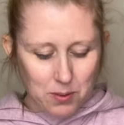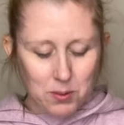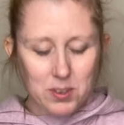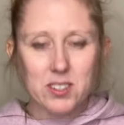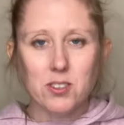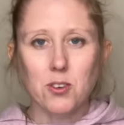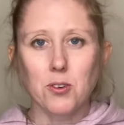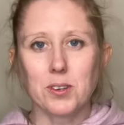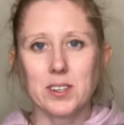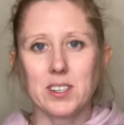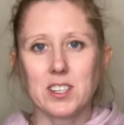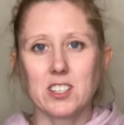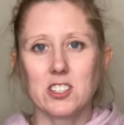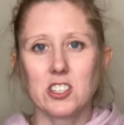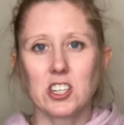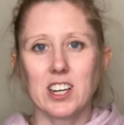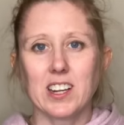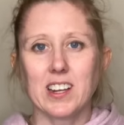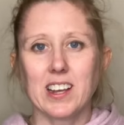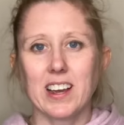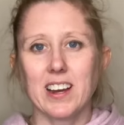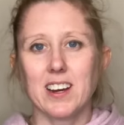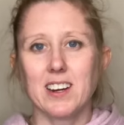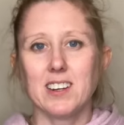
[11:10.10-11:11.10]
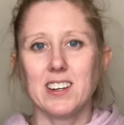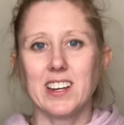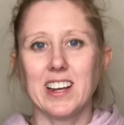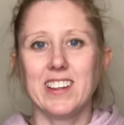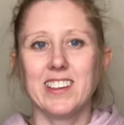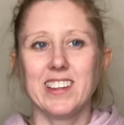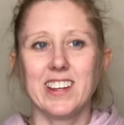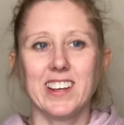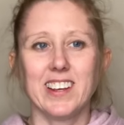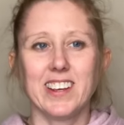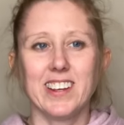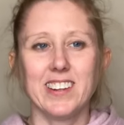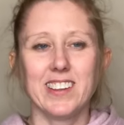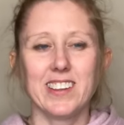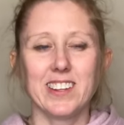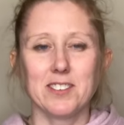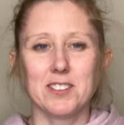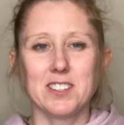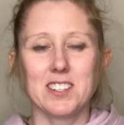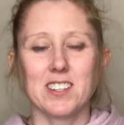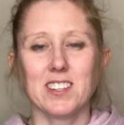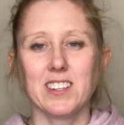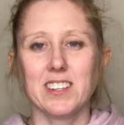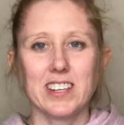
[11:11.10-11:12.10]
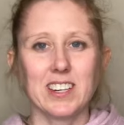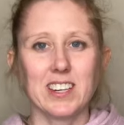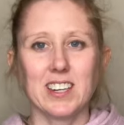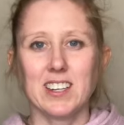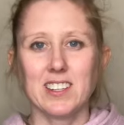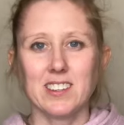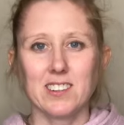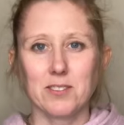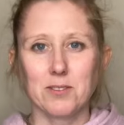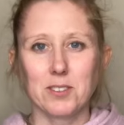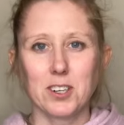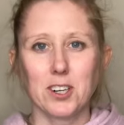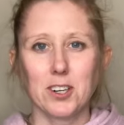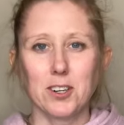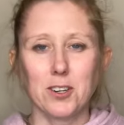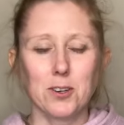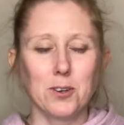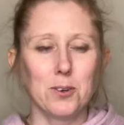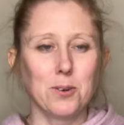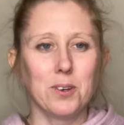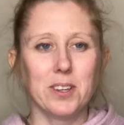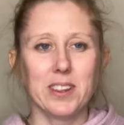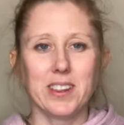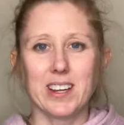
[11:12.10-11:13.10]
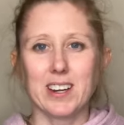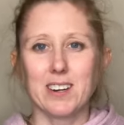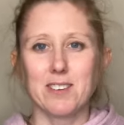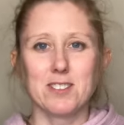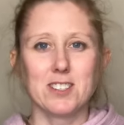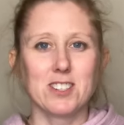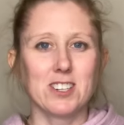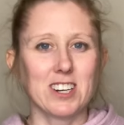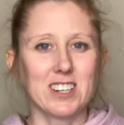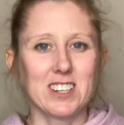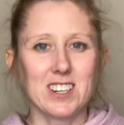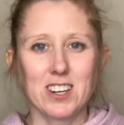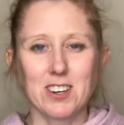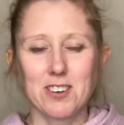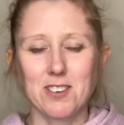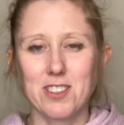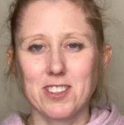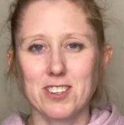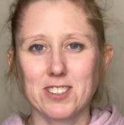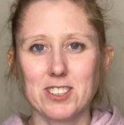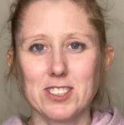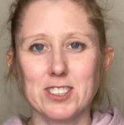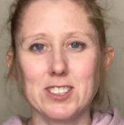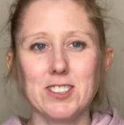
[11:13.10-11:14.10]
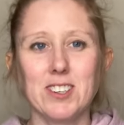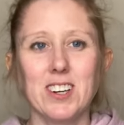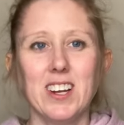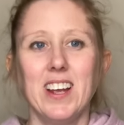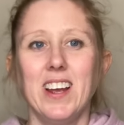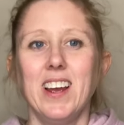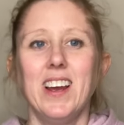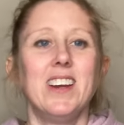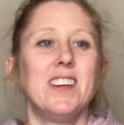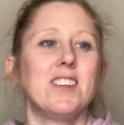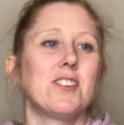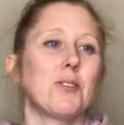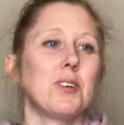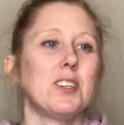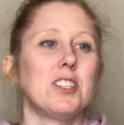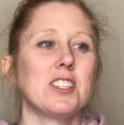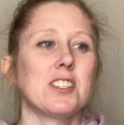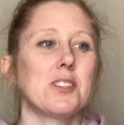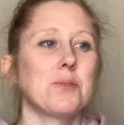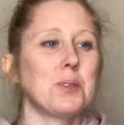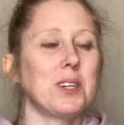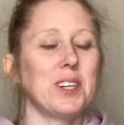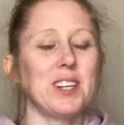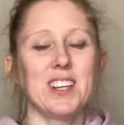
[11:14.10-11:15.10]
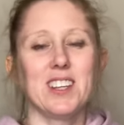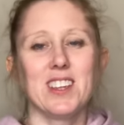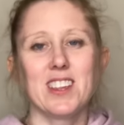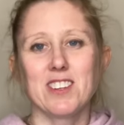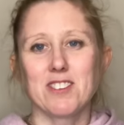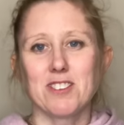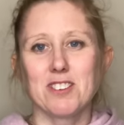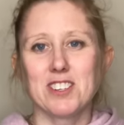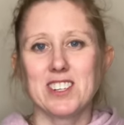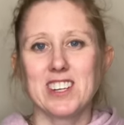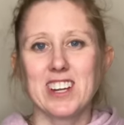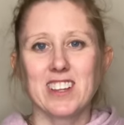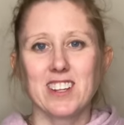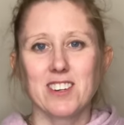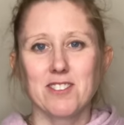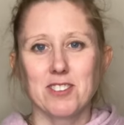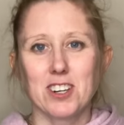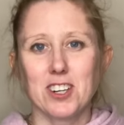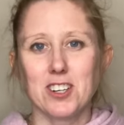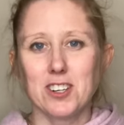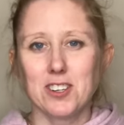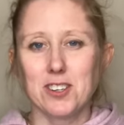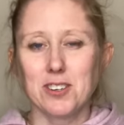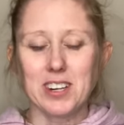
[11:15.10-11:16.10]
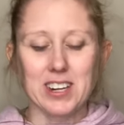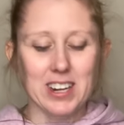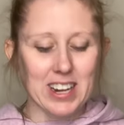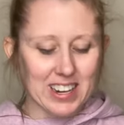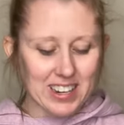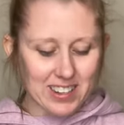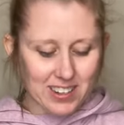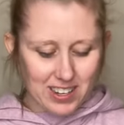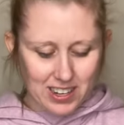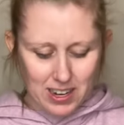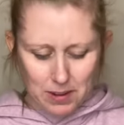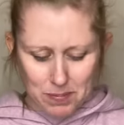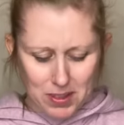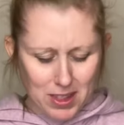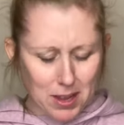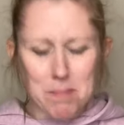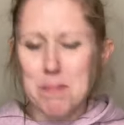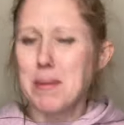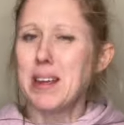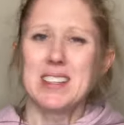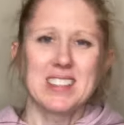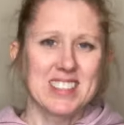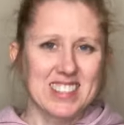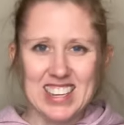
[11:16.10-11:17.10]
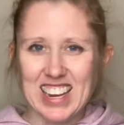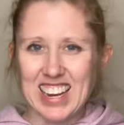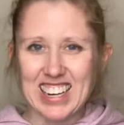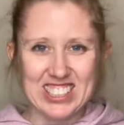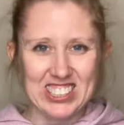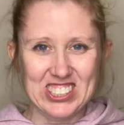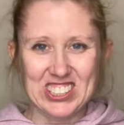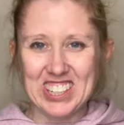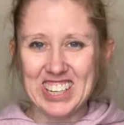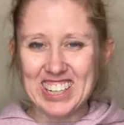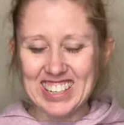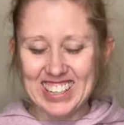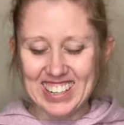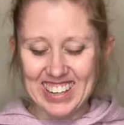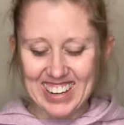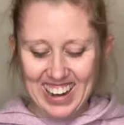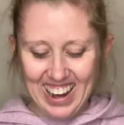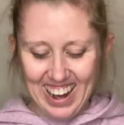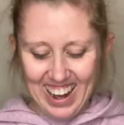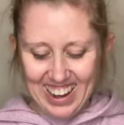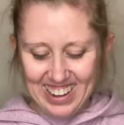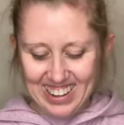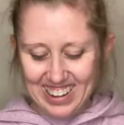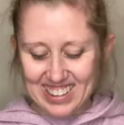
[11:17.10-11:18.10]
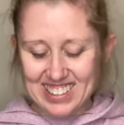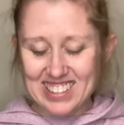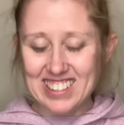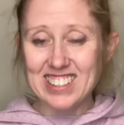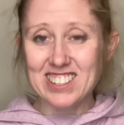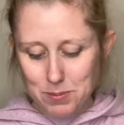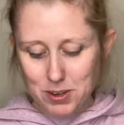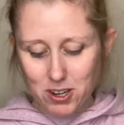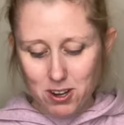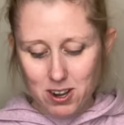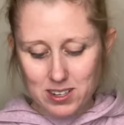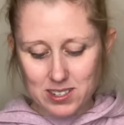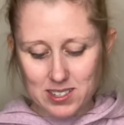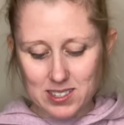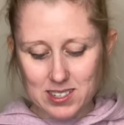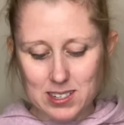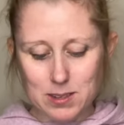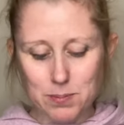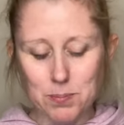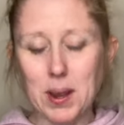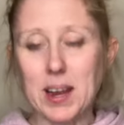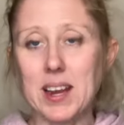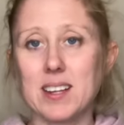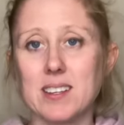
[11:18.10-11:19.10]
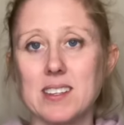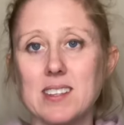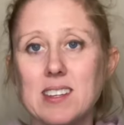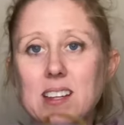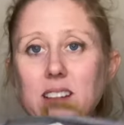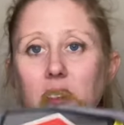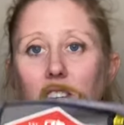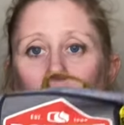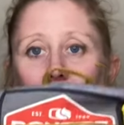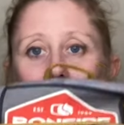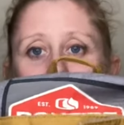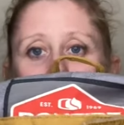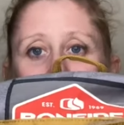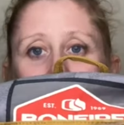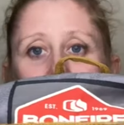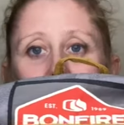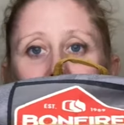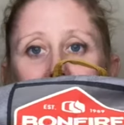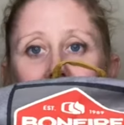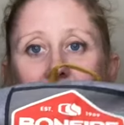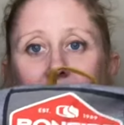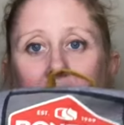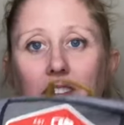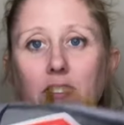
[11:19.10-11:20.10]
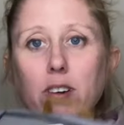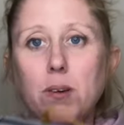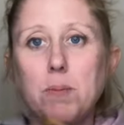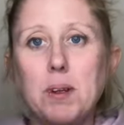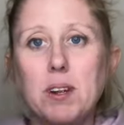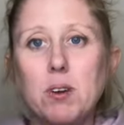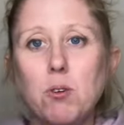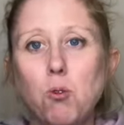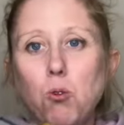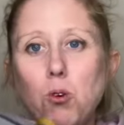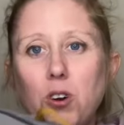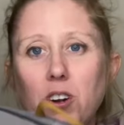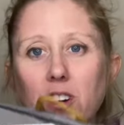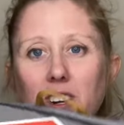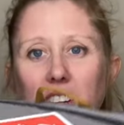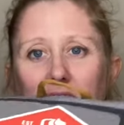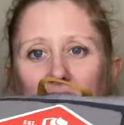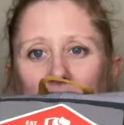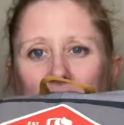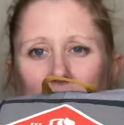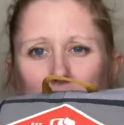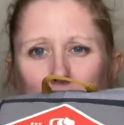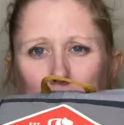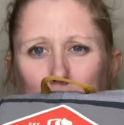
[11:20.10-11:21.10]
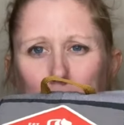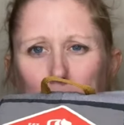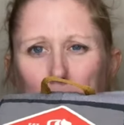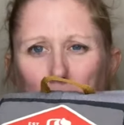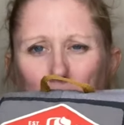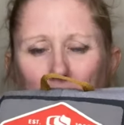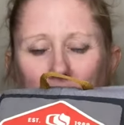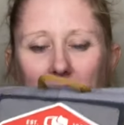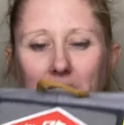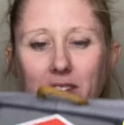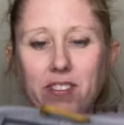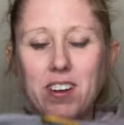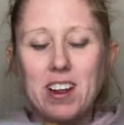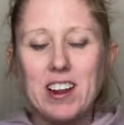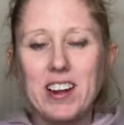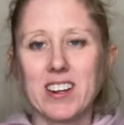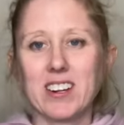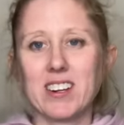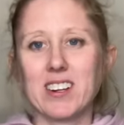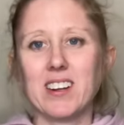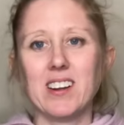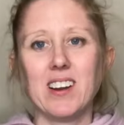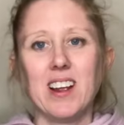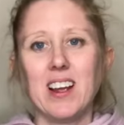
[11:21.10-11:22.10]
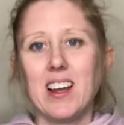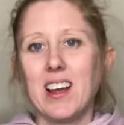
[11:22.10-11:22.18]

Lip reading: was going to check out, and then there was a lady in the row that I was trying to go through. So I just went in through another row, and I ended up in the men's section, and I did come across these pants. They look like they'd never been worn. It's Bonfire.